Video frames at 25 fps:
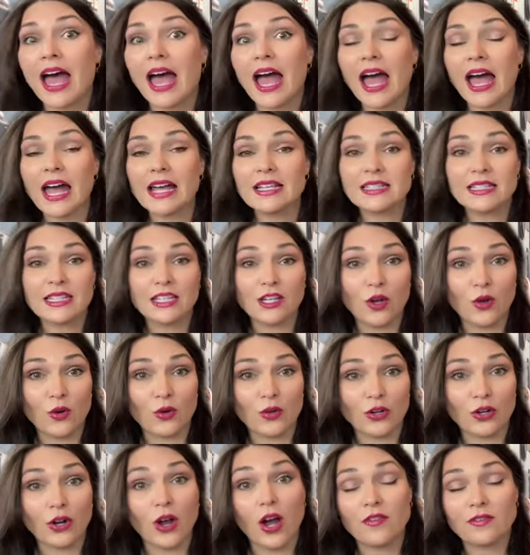As the
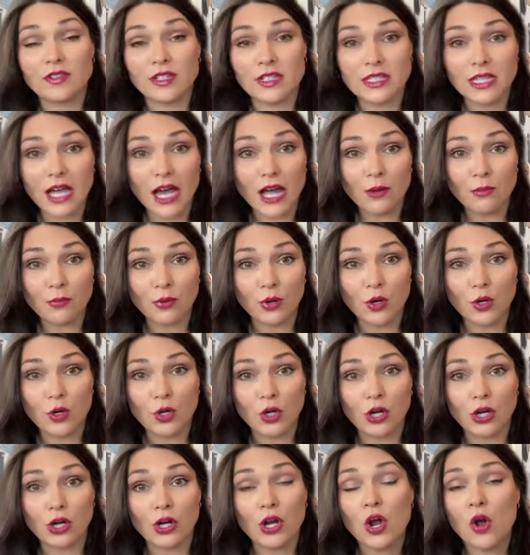owner of Design
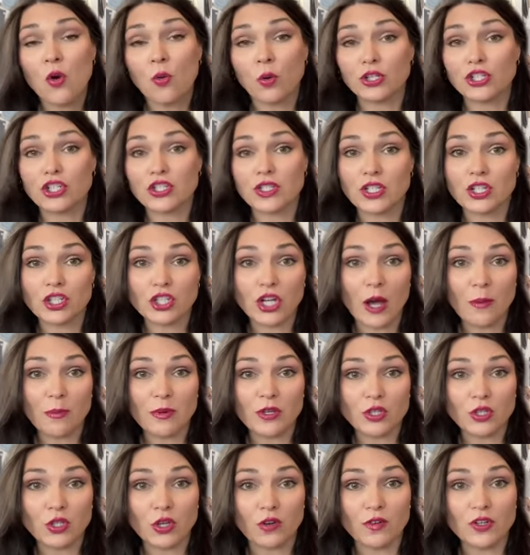Broker, which is a
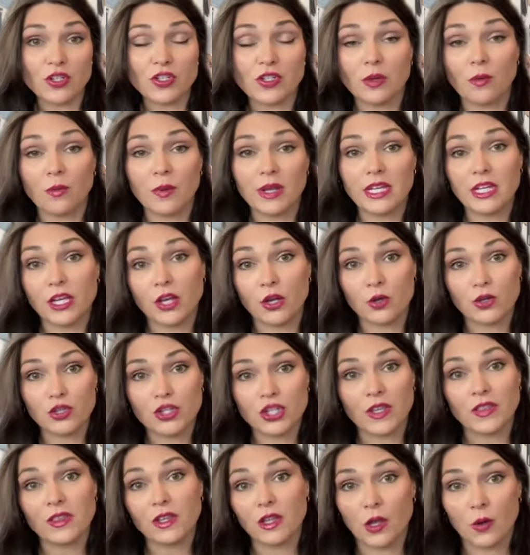shopping service that we
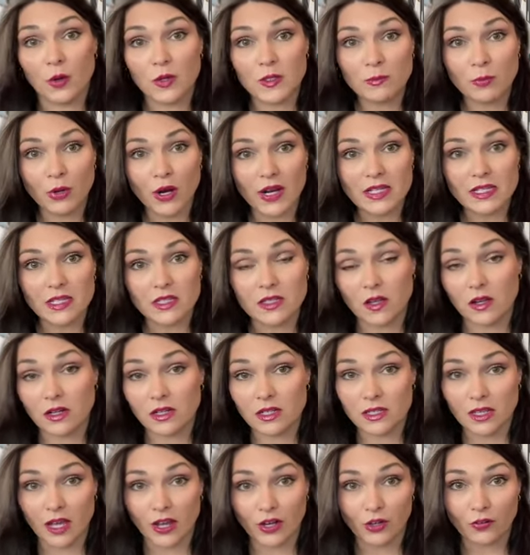negotiate the lowest prices on
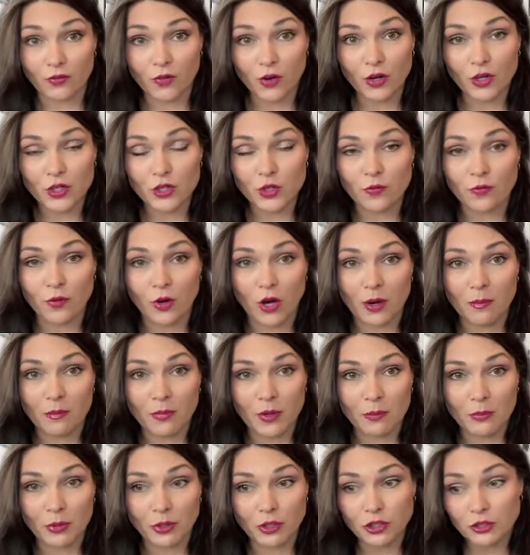designer furniture for our
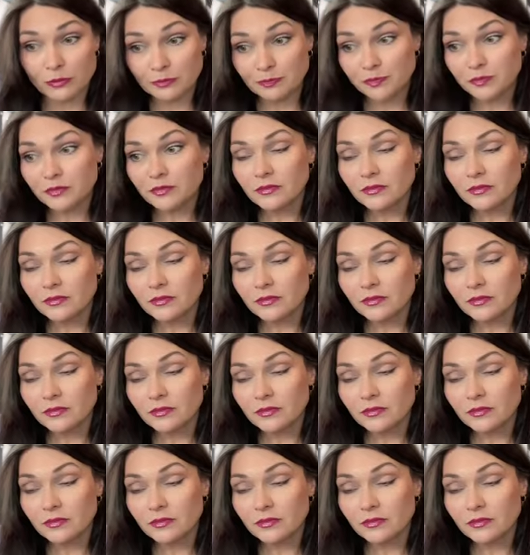members,